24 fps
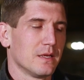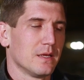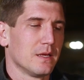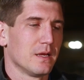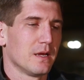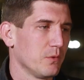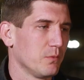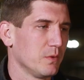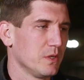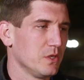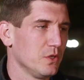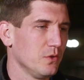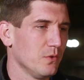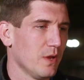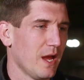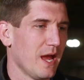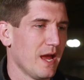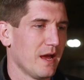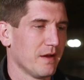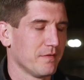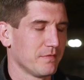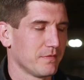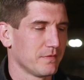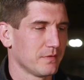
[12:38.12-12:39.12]
And when you
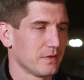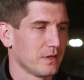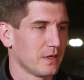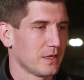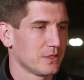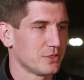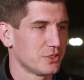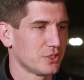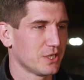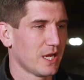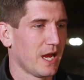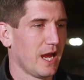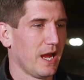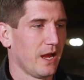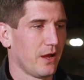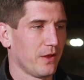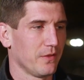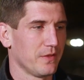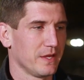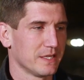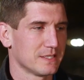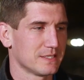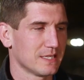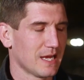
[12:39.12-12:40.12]
have a
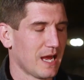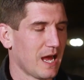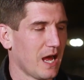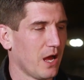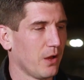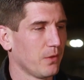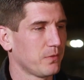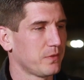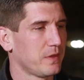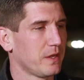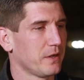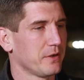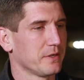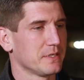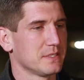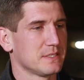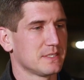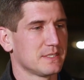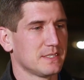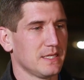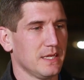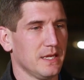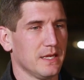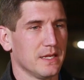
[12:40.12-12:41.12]
child that's out there in
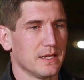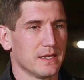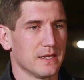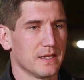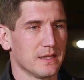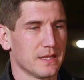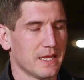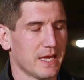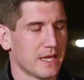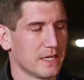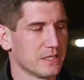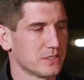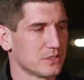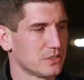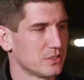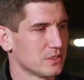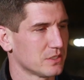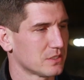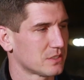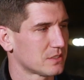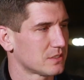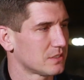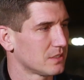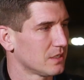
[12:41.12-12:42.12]
sin, that is
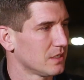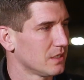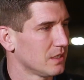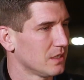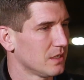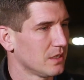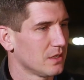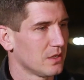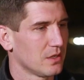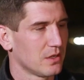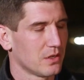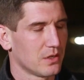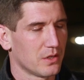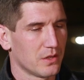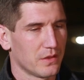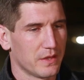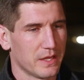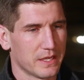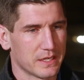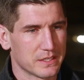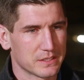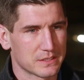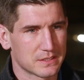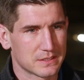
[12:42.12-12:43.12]

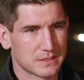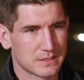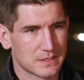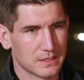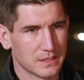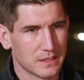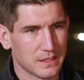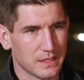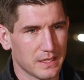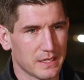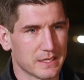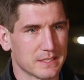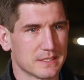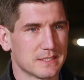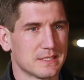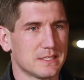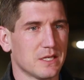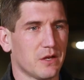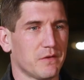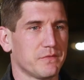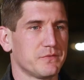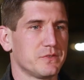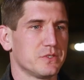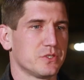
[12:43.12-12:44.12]
in a
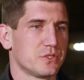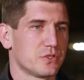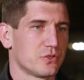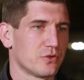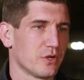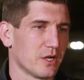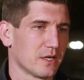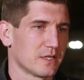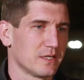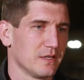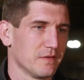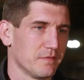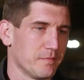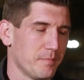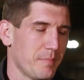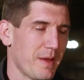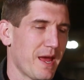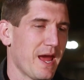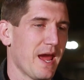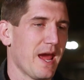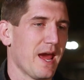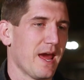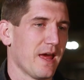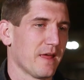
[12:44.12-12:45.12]
self-destructive
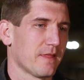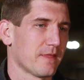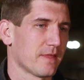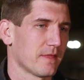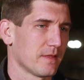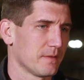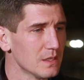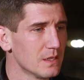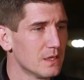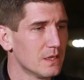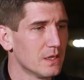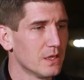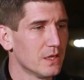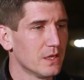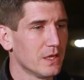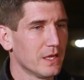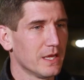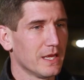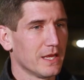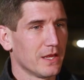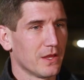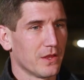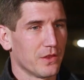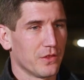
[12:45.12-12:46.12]
path,
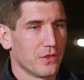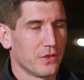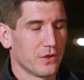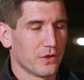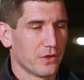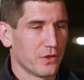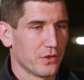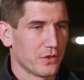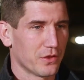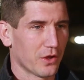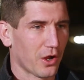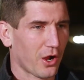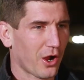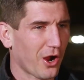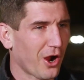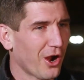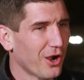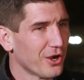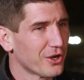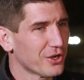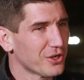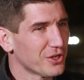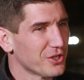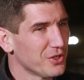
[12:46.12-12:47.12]
the
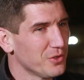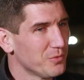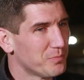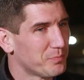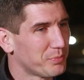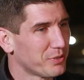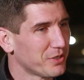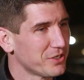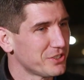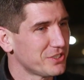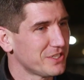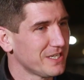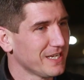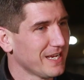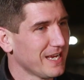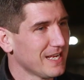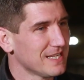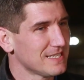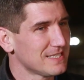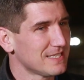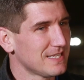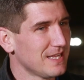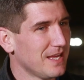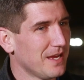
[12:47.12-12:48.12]
harder you push
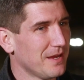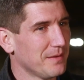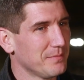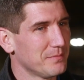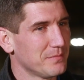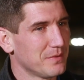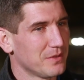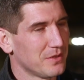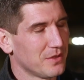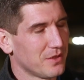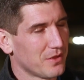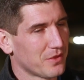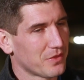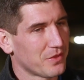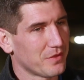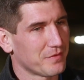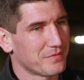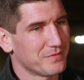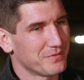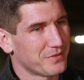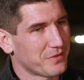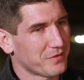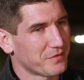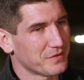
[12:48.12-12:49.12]
against them,
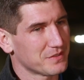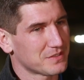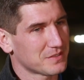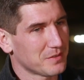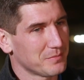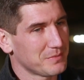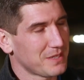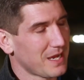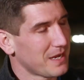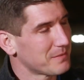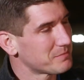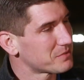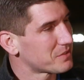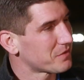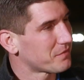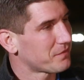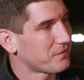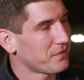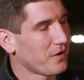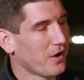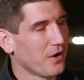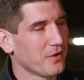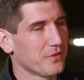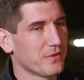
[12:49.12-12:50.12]
sometimes the
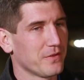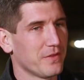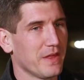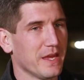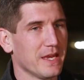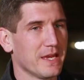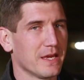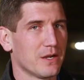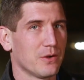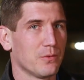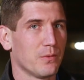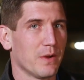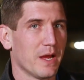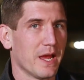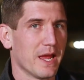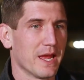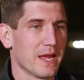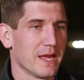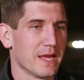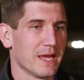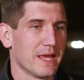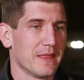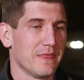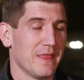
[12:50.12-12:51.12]
farther they get
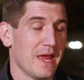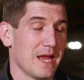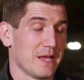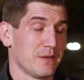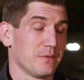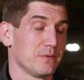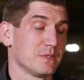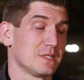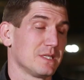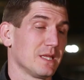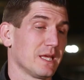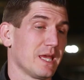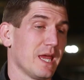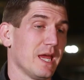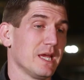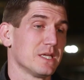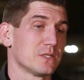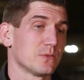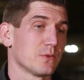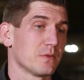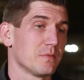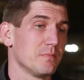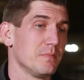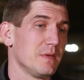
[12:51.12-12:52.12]
away. And that was the
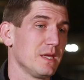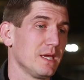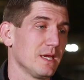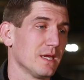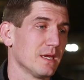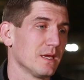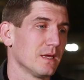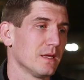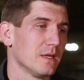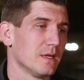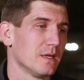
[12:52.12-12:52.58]
case with me.